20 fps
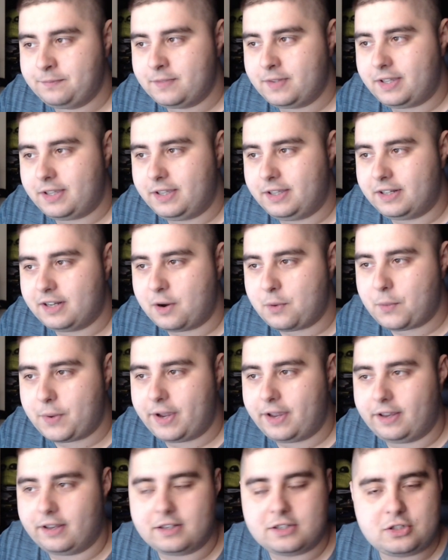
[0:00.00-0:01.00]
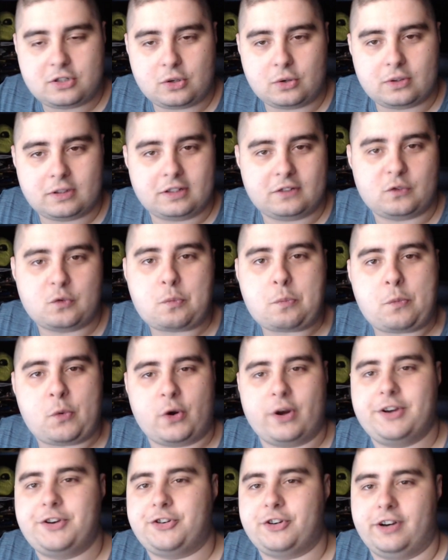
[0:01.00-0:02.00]
in a way, sort of to
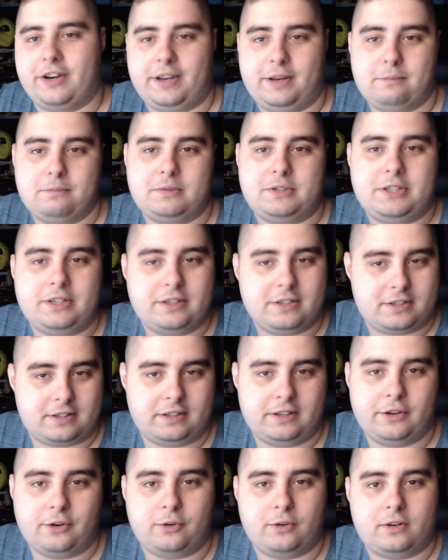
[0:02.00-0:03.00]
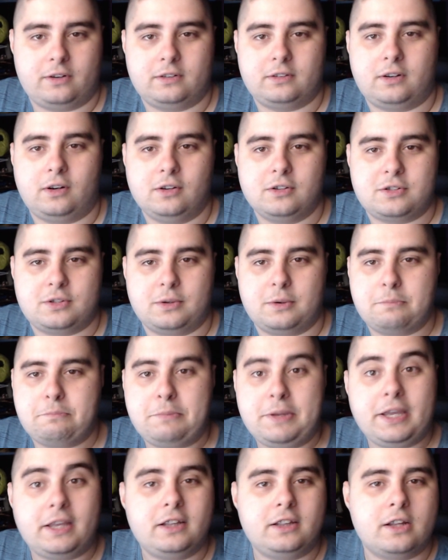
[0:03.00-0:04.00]
pressure him, since they were also
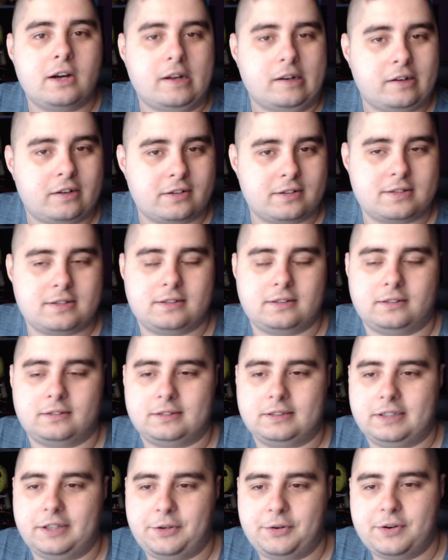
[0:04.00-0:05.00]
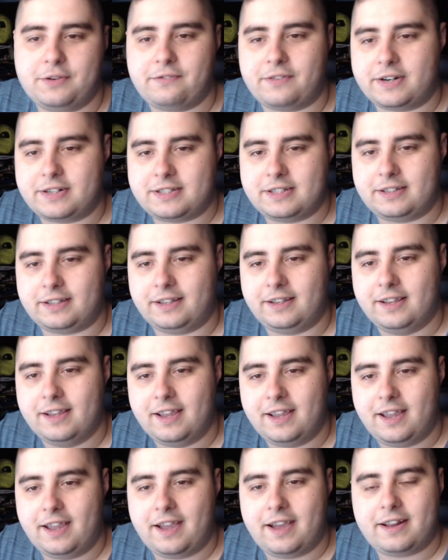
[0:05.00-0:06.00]
big donors on the university.
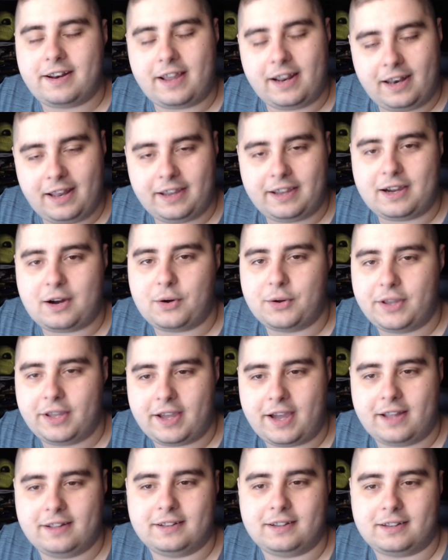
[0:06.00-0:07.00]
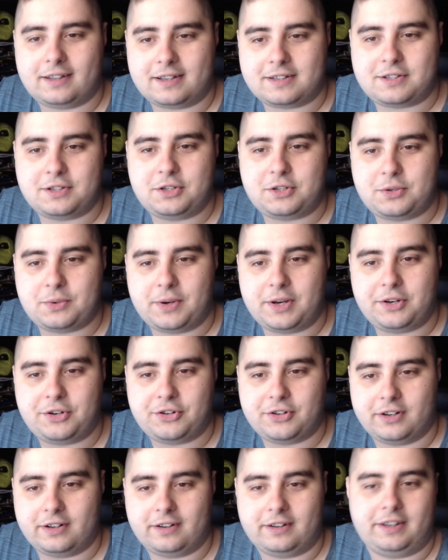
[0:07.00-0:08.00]
And I like how he handled the
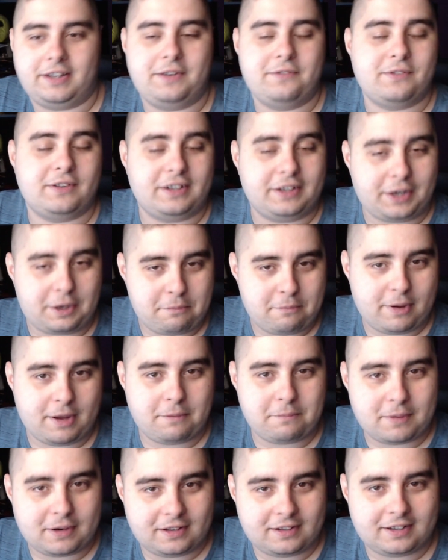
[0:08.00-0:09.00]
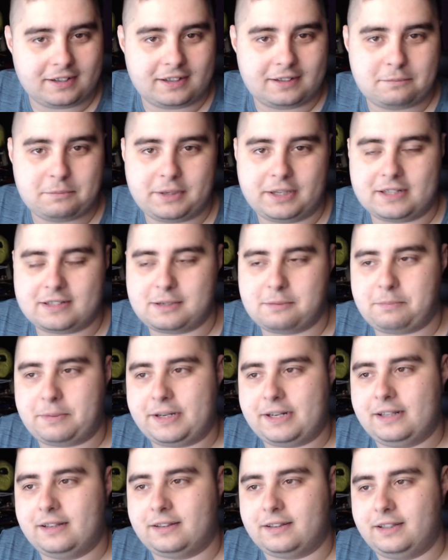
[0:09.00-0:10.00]
situation. He even remembered her because
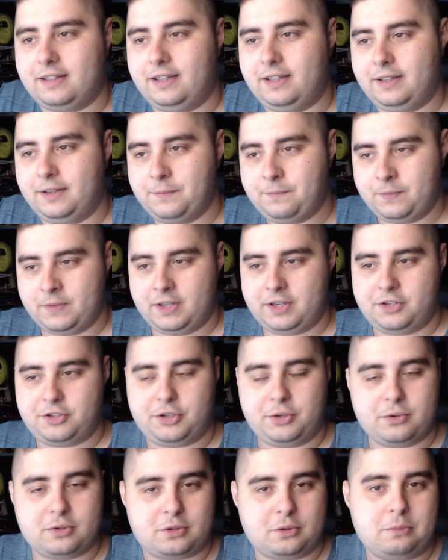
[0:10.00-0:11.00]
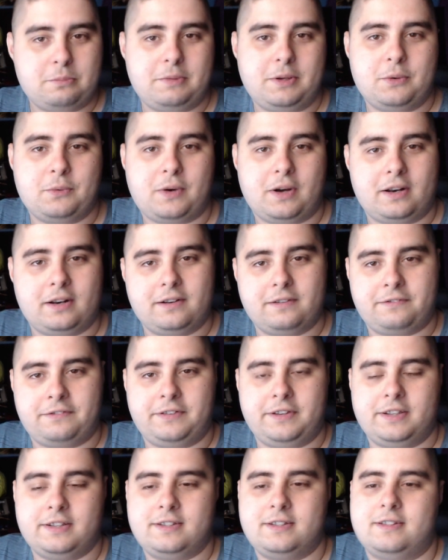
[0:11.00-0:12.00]
apparently she used to be one of
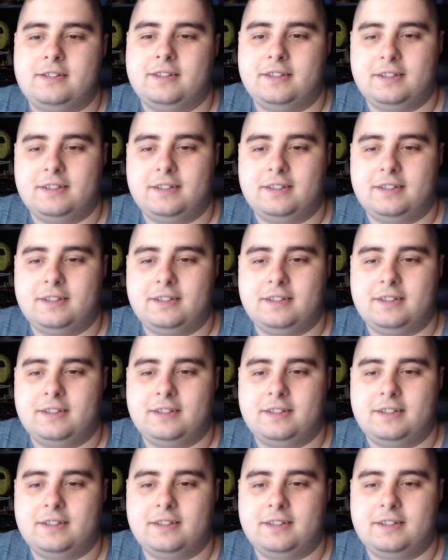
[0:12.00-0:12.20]
his